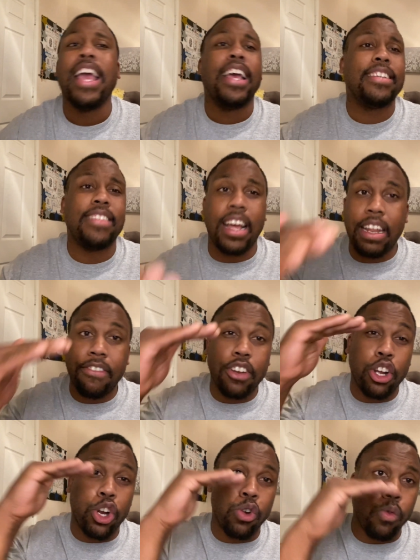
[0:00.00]
It's not even a
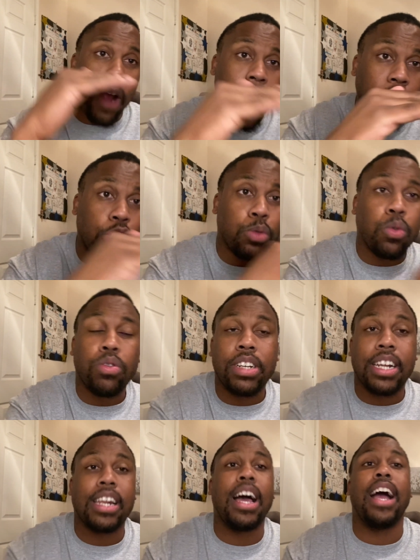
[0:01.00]
gradual
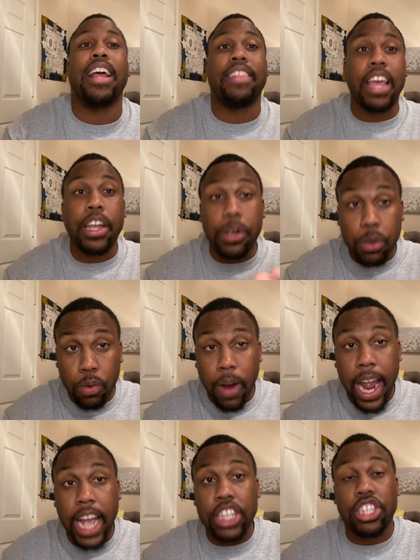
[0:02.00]
decline. They
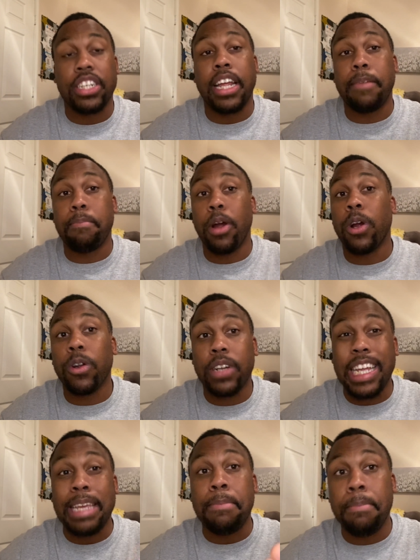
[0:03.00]
crash and they burn
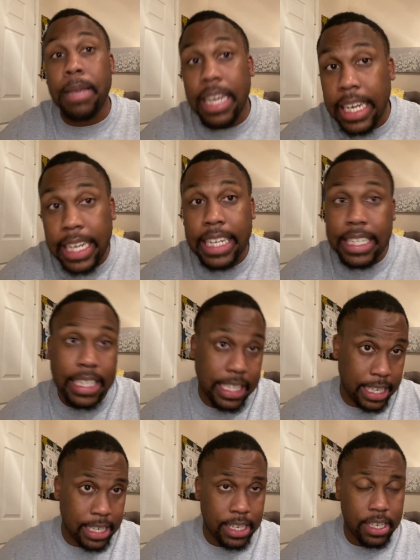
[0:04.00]

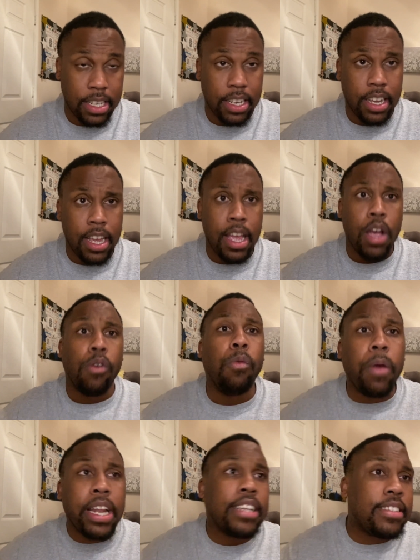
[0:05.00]
immediately.
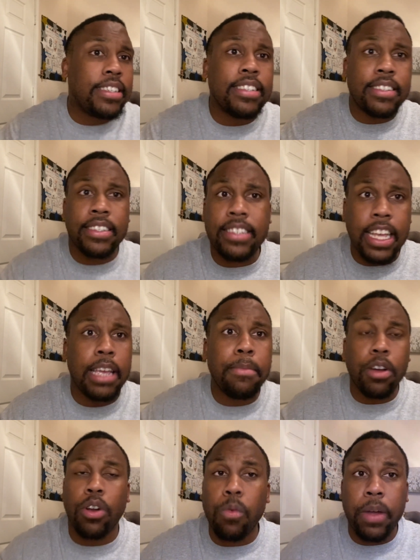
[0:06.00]
When is this team
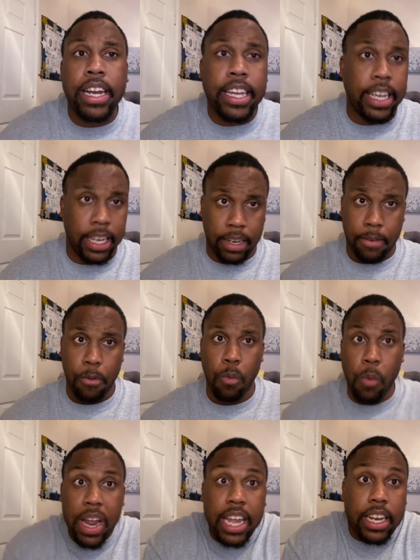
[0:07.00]
going to win again?
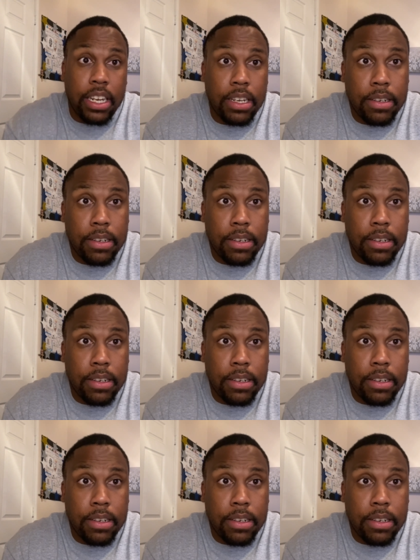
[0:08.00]
When?